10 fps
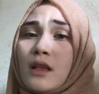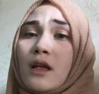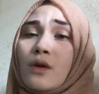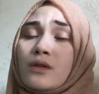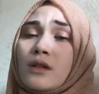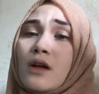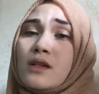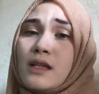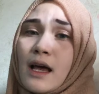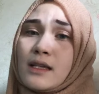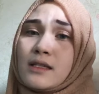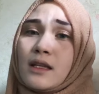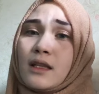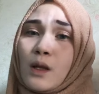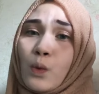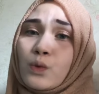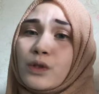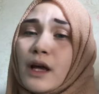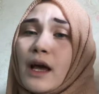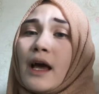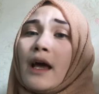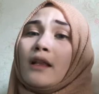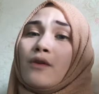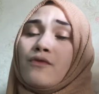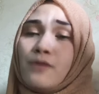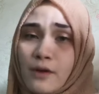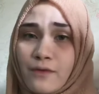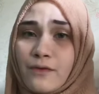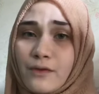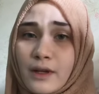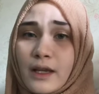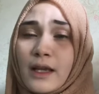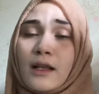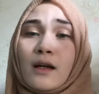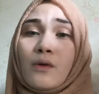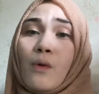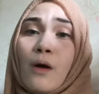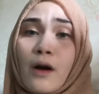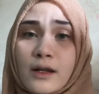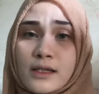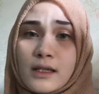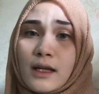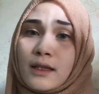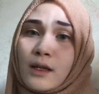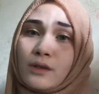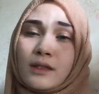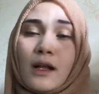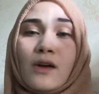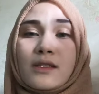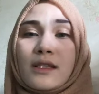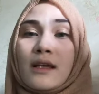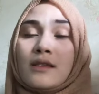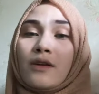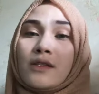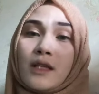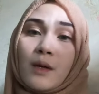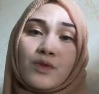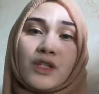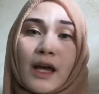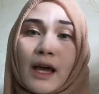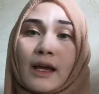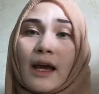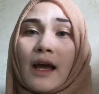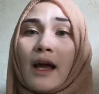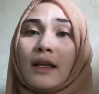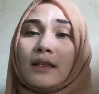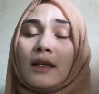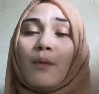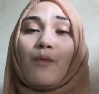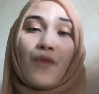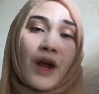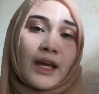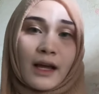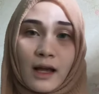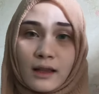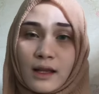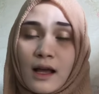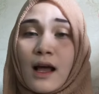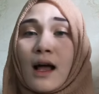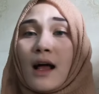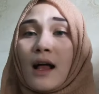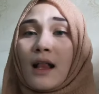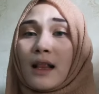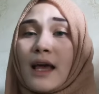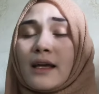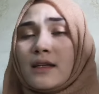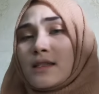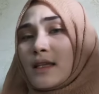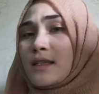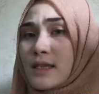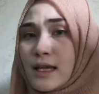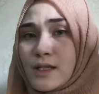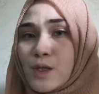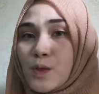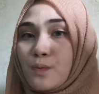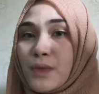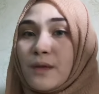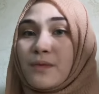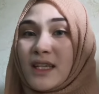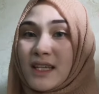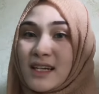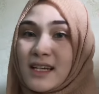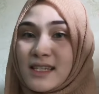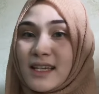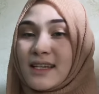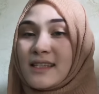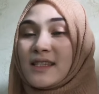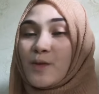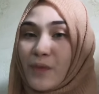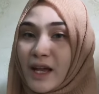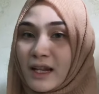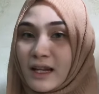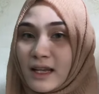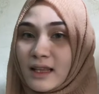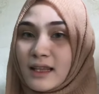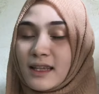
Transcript: A noun clause has a noun and a verb. In other words, a noun clause has a subject and a predicate, like a sentence, but because it is dependent,